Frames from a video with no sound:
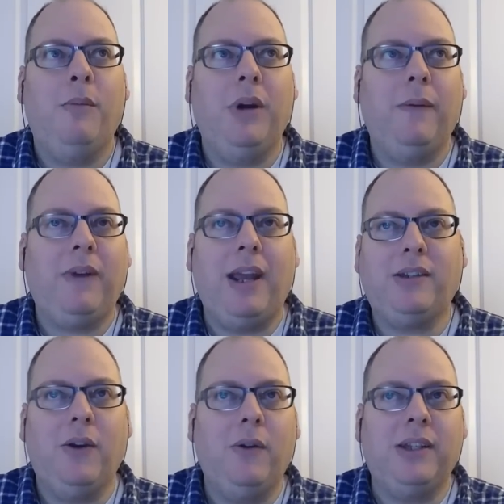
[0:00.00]
But if
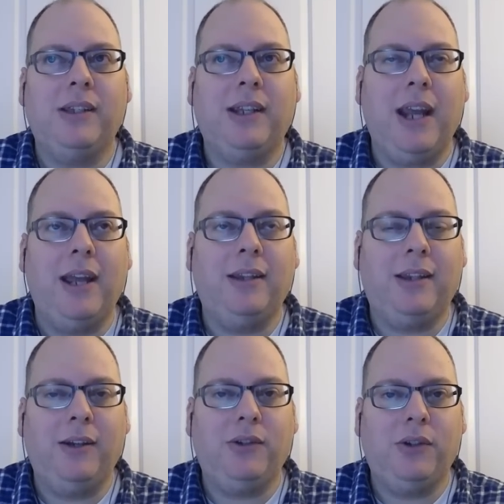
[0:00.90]
Kye Stokes is the guy
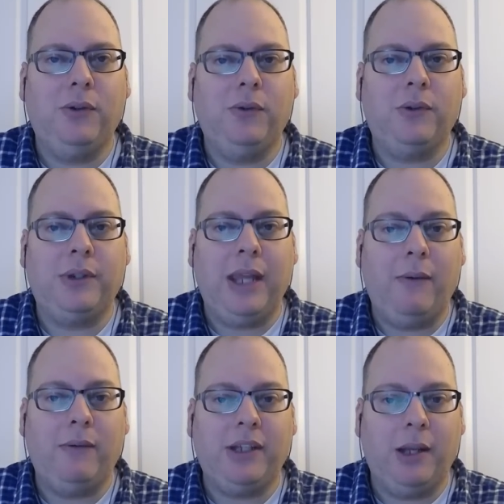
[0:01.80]
that they choose,
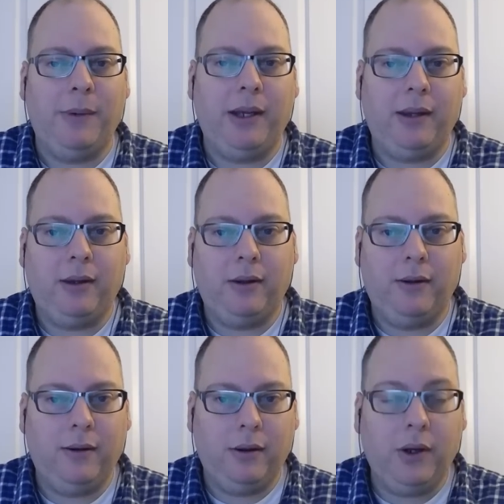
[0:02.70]
that would tell me,
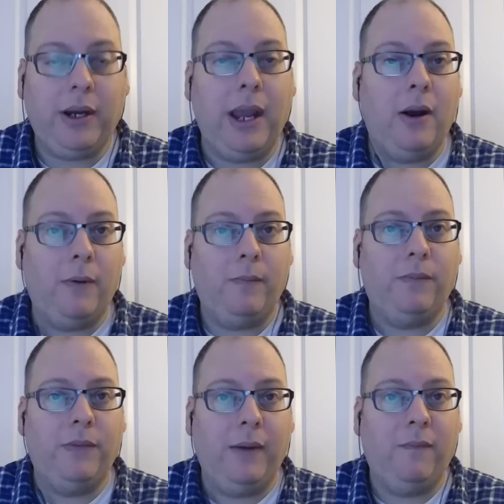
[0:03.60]
look out,
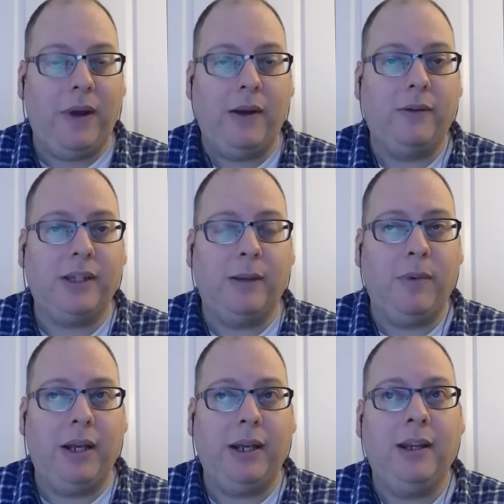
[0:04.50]
they found
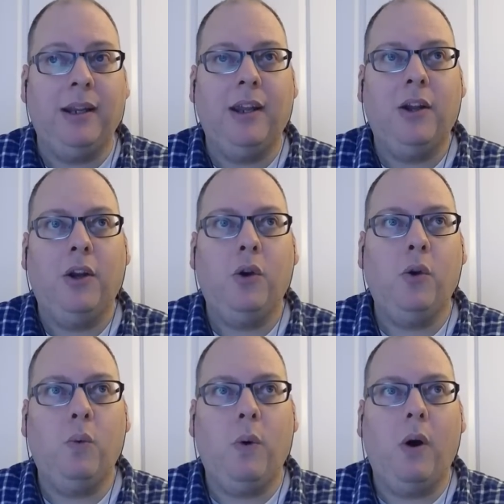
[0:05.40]
somebody
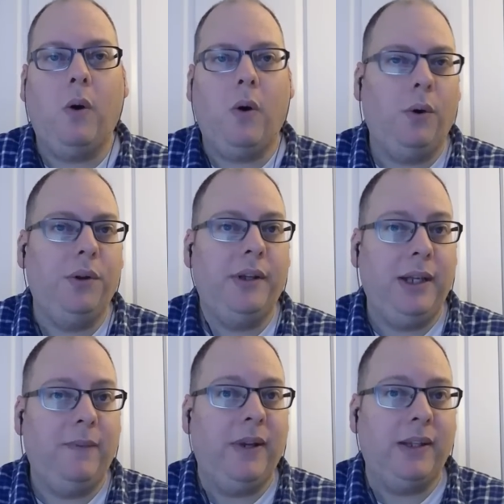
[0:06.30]
who won't hold the
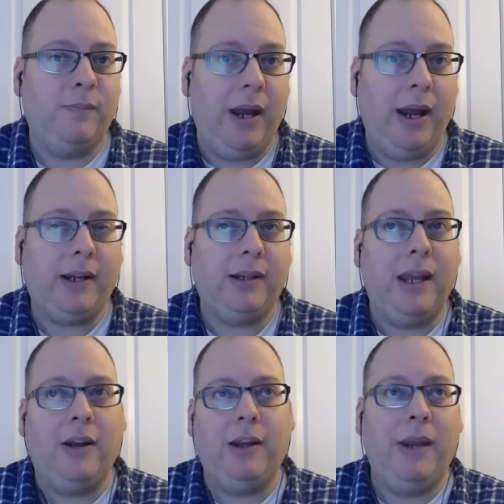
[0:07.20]
defense back.
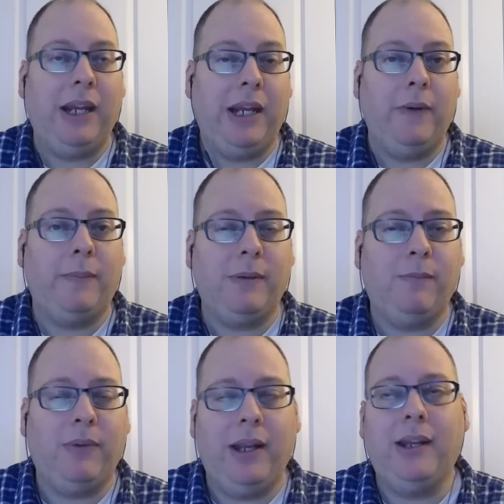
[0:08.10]
Now, he may give up
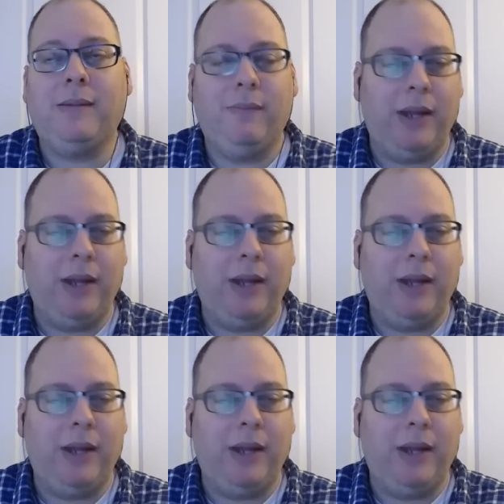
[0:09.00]
some plays.